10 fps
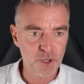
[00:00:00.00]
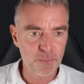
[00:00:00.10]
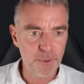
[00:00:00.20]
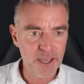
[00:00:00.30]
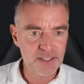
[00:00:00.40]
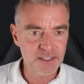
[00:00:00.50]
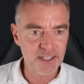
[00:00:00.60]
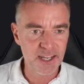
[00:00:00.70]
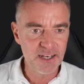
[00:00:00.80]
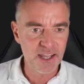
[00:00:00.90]
I'm going to paste
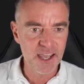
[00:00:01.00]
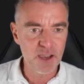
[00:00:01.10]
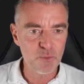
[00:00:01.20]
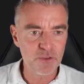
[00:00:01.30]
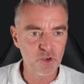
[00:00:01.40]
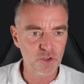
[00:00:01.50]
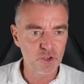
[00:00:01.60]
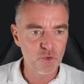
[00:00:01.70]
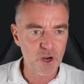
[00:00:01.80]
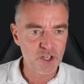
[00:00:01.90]
it in here. We've got
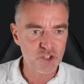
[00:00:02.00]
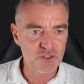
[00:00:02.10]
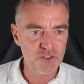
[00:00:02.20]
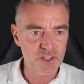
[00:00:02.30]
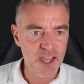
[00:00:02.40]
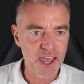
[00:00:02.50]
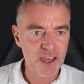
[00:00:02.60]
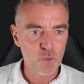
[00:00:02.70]
the questions there.